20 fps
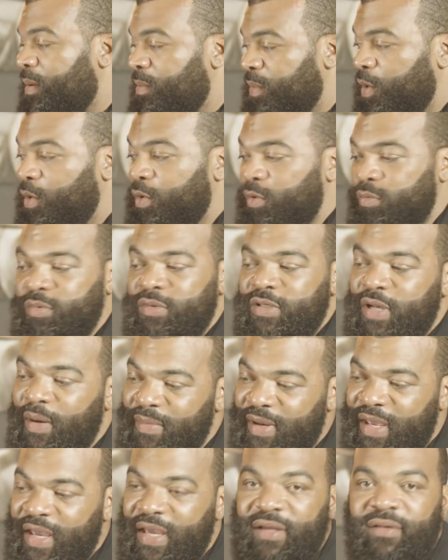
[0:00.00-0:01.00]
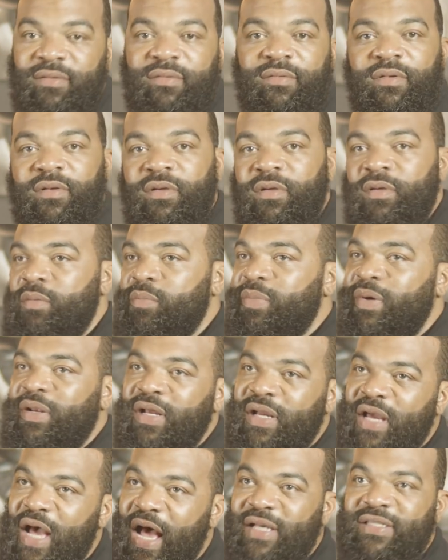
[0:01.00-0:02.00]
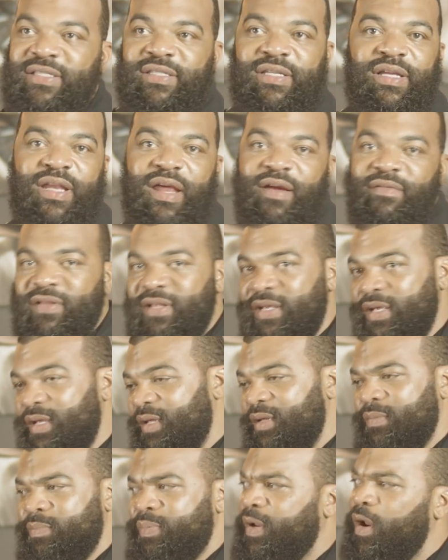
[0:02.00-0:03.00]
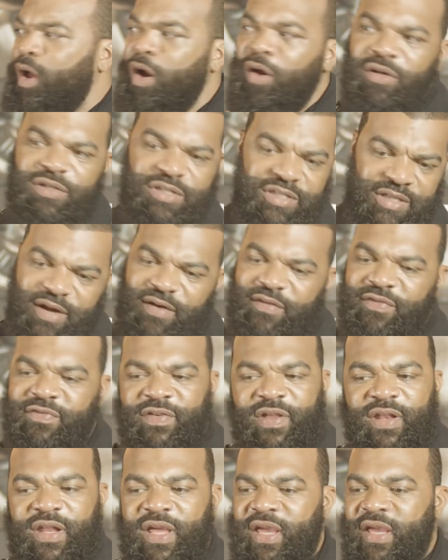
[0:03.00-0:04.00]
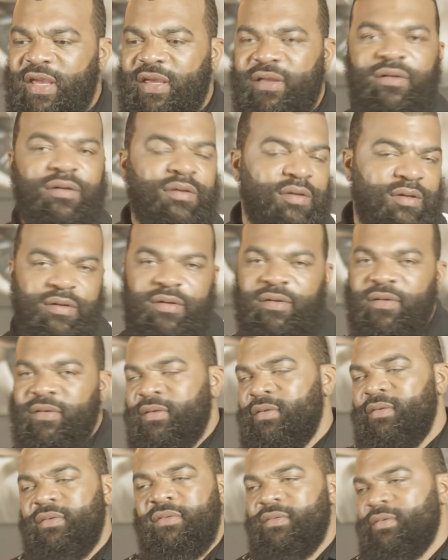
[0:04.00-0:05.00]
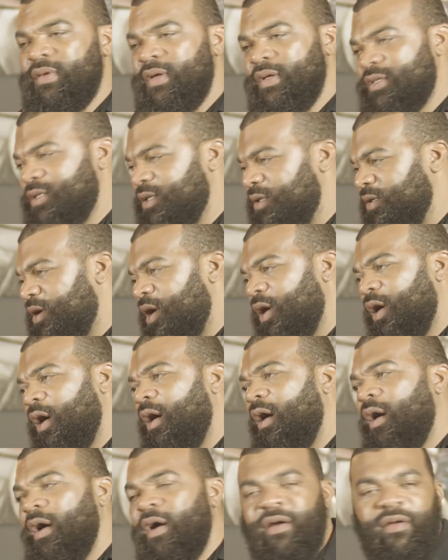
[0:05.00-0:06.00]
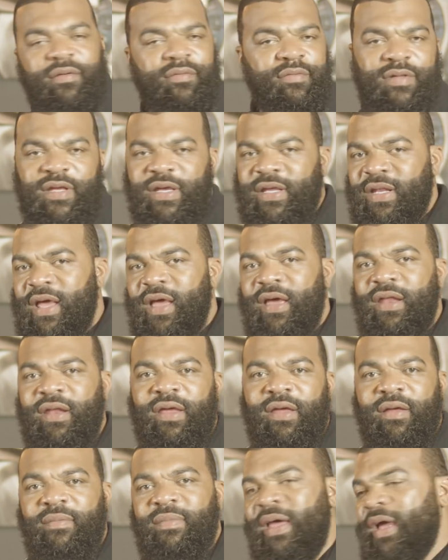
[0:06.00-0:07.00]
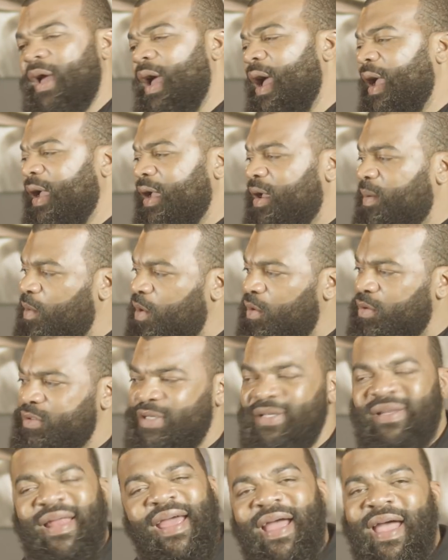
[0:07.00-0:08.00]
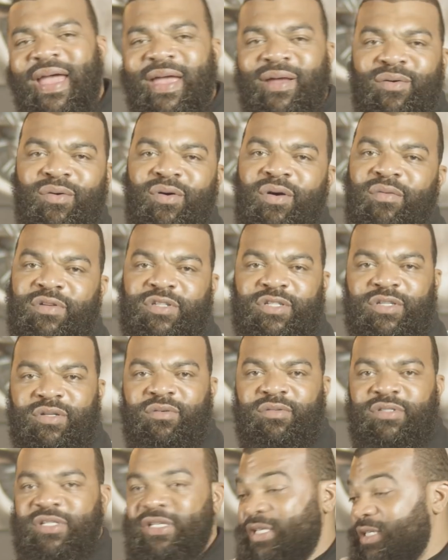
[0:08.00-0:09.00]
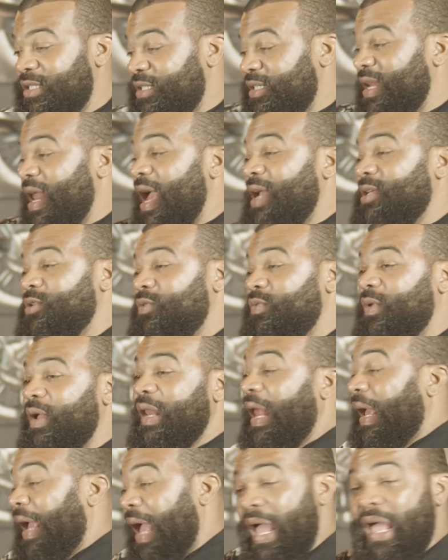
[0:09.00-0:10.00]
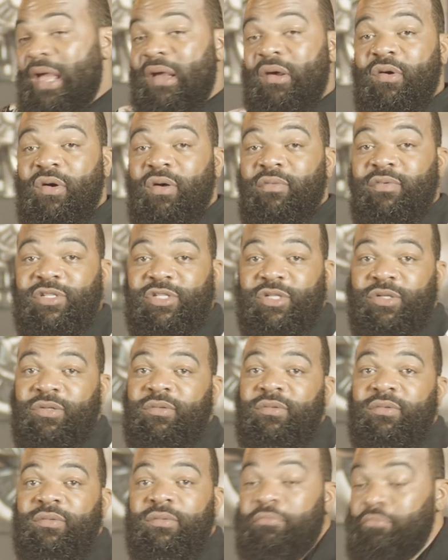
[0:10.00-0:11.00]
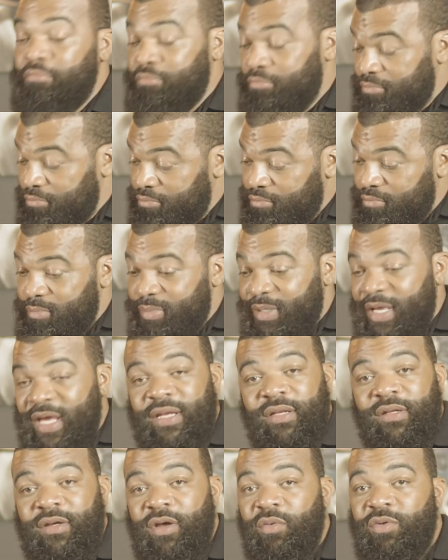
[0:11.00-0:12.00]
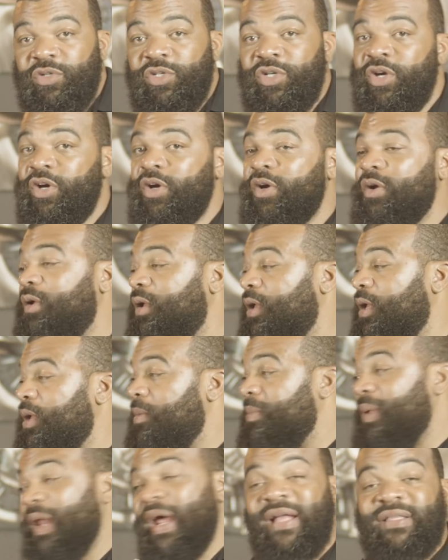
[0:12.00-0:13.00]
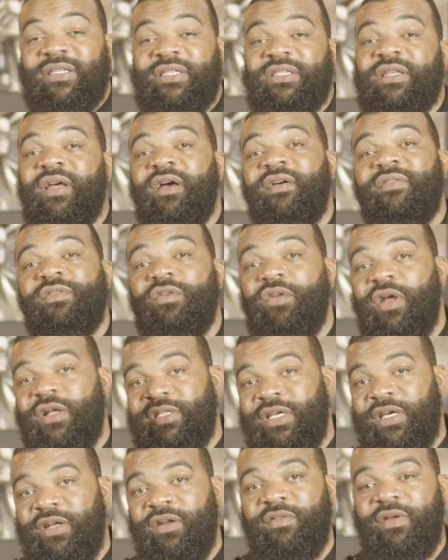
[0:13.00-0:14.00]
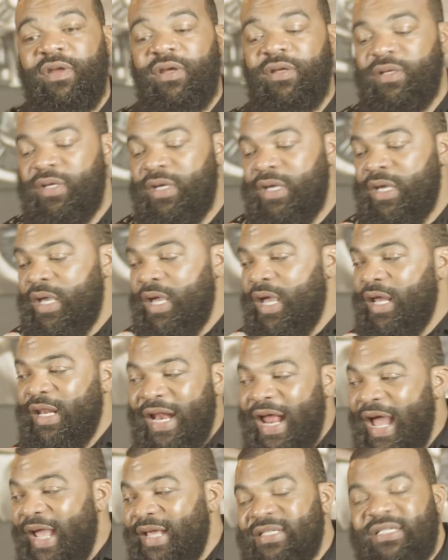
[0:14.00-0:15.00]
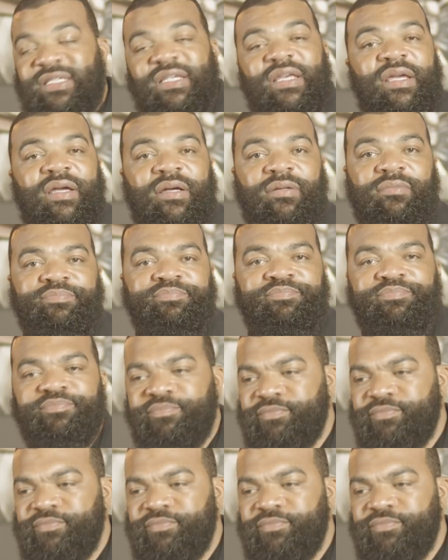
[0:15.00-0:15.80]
Boom, come there, bring the car seat, everything, put all the stuff in there, into the car, take it down there. I'm like, all right, come on. She like, I ain't going with you. She just snatch away, like, I ain't going with you. Bet, go with your girl. But I got the stuff, I take it over there. And then I ain't see him.